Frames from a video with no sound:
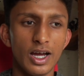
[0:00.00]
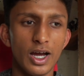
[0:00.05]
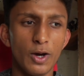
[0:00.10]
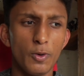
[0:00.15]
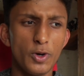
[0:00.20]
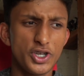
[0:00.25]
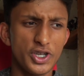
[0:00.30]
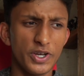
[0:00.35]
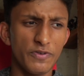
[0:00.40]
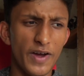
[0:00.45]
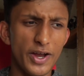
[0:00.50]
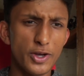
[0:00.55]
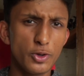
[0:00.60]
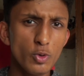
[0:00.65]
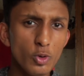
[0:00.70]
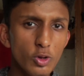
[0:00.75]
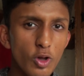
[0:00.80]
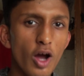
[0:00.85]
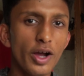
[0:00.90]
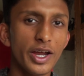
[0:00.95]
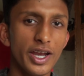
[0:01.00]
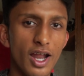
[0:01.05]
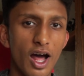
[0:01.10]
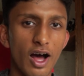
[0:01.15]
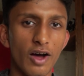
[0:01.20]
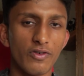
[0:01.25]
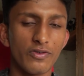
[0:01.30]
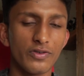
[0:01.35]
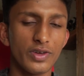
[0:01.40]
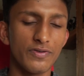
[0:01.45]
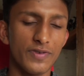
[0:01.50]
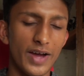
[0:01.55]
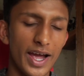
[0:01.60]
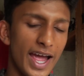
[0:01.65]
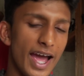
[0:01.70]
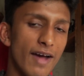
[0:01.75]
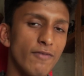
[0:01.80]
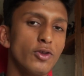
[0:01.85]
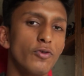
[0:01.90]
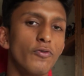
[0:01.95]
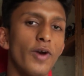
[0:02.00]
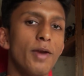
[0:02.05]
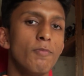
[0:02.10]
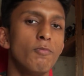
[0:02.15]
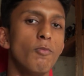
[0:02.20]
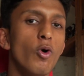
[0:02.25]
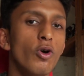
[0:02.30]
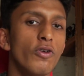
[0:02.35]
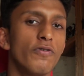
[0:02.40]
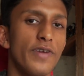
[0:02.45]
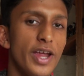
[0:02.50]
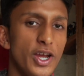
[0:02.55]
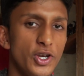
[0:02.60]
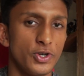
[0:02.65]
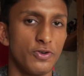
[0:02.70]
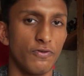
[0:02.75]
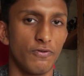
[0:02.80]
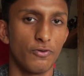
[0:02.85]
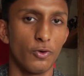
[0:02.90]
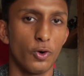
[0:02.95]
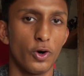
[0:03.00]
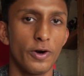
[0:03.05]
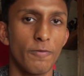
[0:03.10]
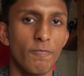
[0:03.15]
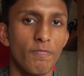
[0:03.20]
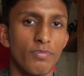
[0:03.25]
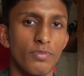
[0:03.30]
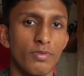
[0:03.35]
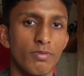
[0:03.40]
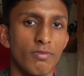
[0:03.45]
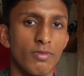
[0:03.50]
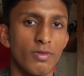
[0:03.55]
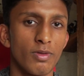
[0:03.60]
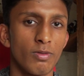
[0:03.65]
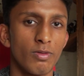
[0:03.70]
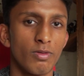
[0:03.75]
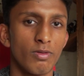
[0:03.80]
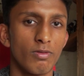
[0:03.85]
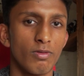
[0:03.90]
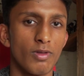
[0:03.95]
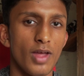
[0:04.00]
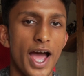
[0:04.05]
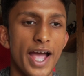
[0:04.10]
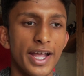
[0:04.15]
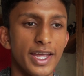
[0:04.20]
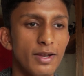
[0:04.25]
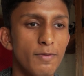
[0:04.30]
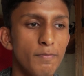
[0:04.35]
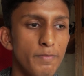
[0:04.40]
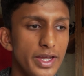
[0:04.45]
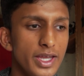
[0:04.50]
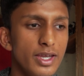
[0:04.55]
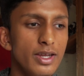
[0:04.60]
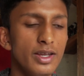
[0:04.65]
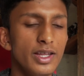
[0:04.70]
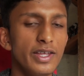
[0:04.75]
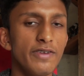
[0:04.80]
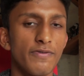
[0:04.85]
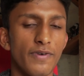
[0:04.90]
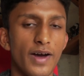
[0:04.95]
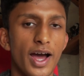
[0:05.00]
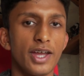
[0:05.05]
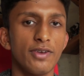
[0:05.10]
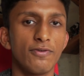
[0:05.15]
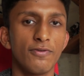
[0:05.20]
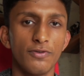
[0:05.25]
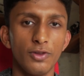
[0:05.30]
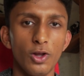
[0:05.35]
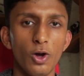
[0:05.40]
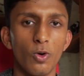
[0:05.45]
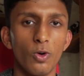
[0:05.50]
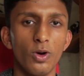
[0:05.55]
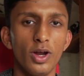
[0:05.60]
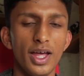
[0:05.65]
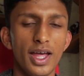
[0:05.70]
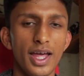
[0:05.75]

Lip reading: which if I do long enough, if I have the right motivation for it, I can immediately find flow.